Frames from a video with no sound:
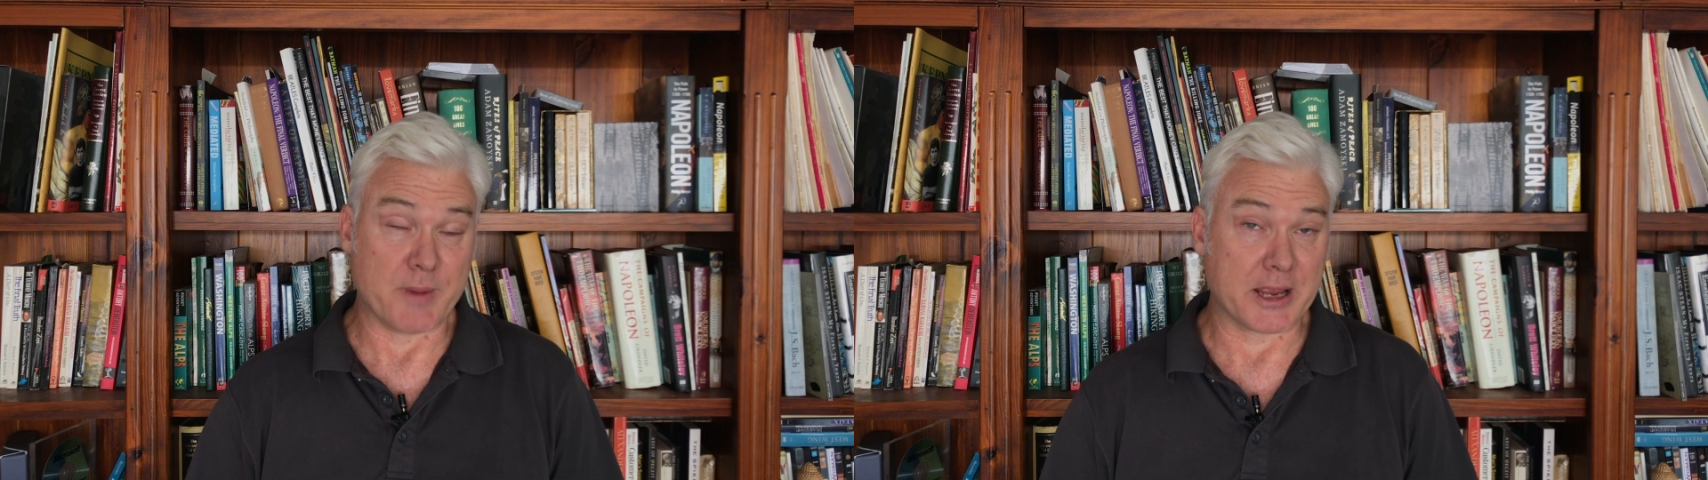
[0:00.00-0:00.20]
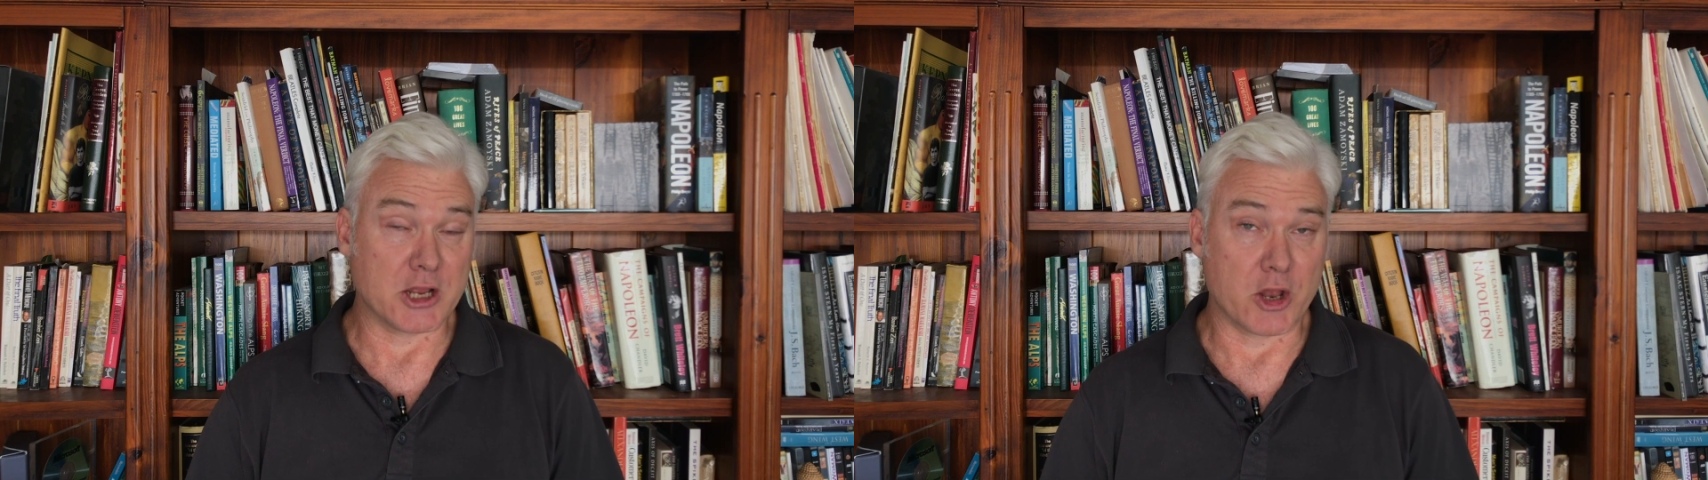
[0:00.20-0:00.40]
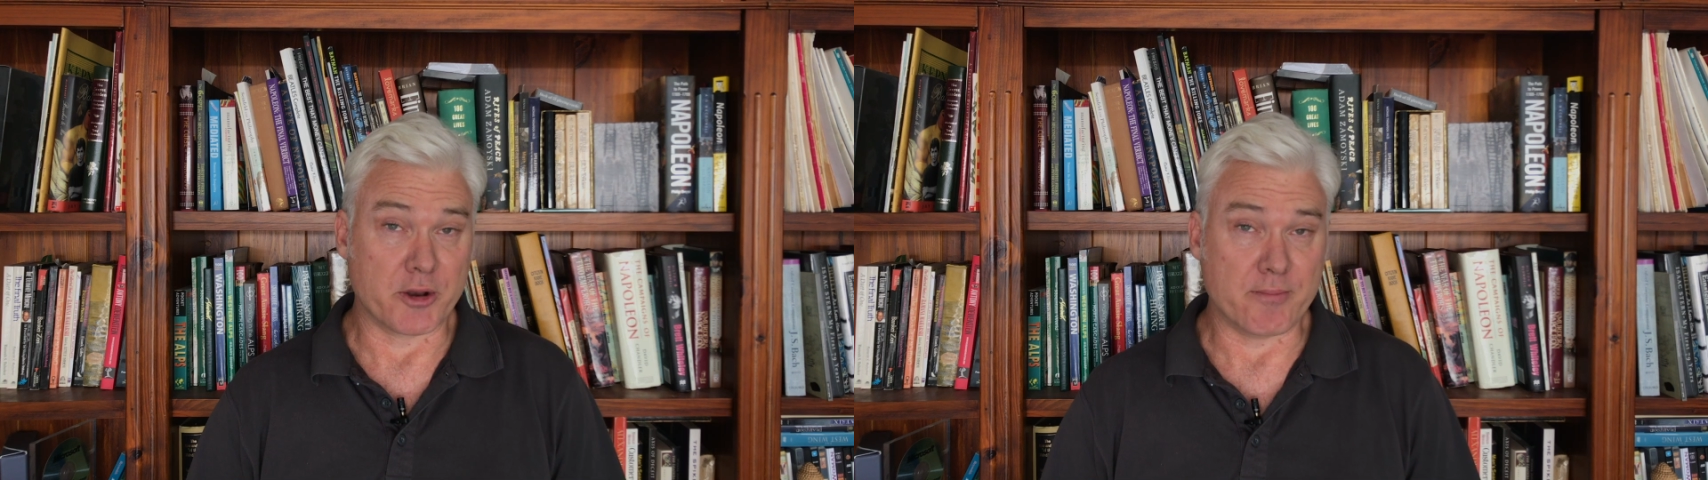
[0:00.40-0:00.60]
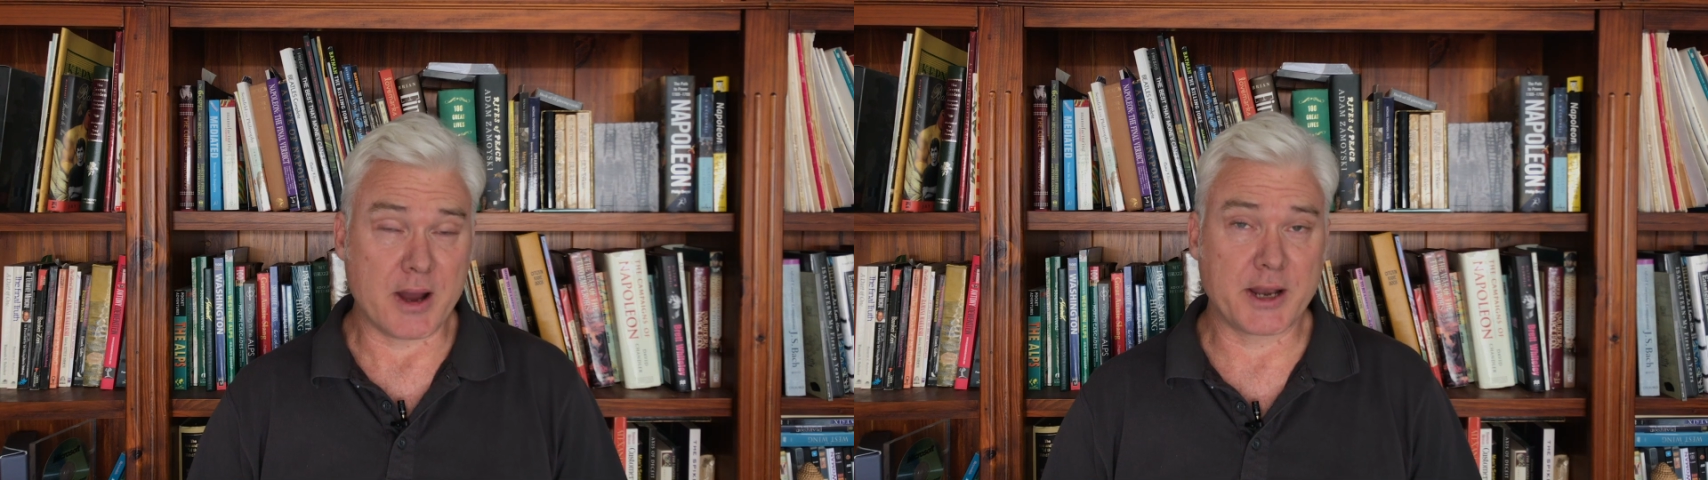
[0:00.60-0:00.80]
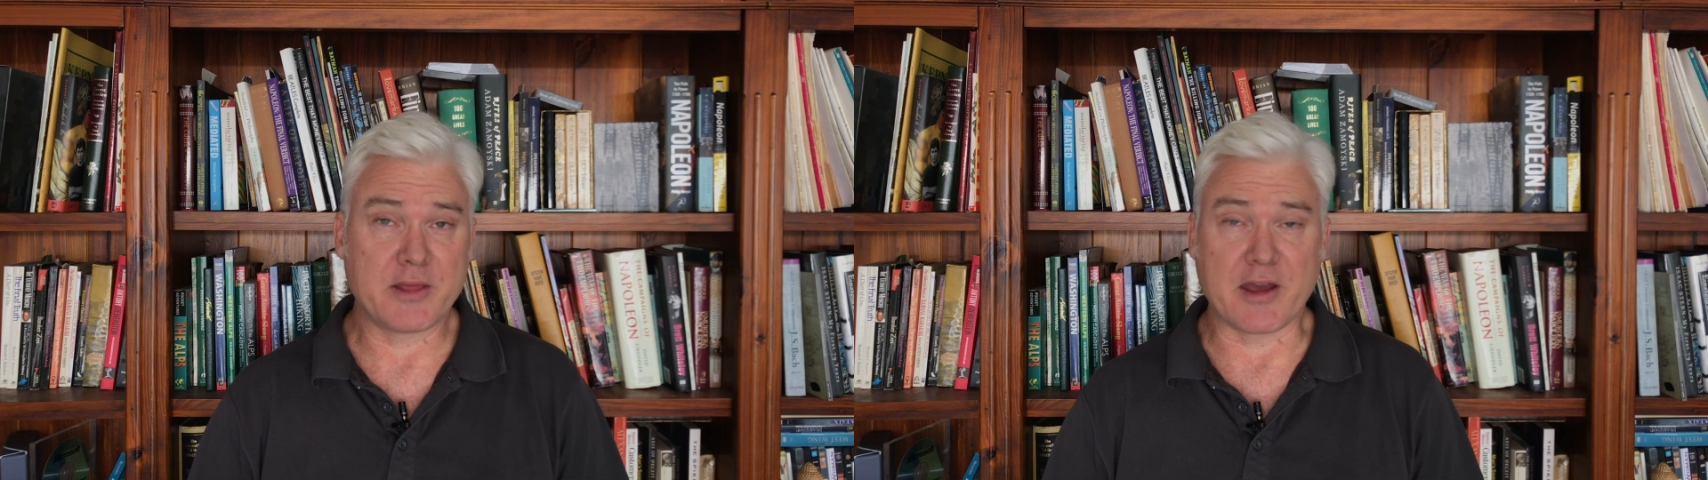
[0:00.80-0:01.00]
was making a lot of
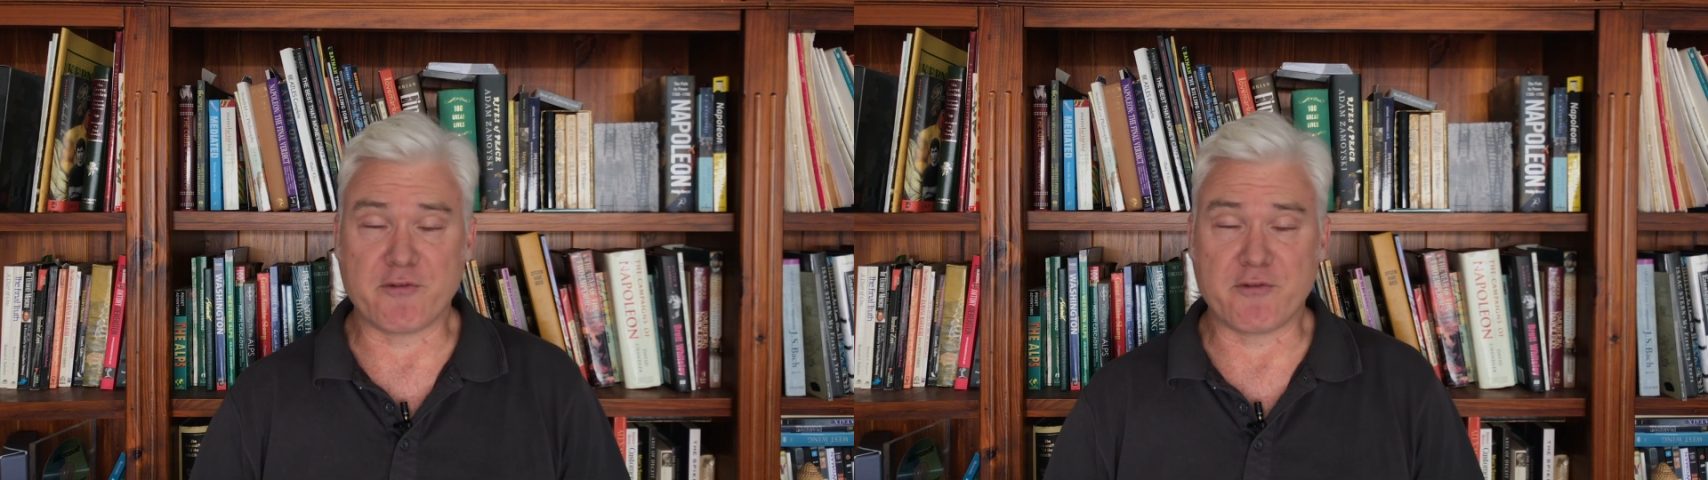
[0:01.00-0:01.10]
money.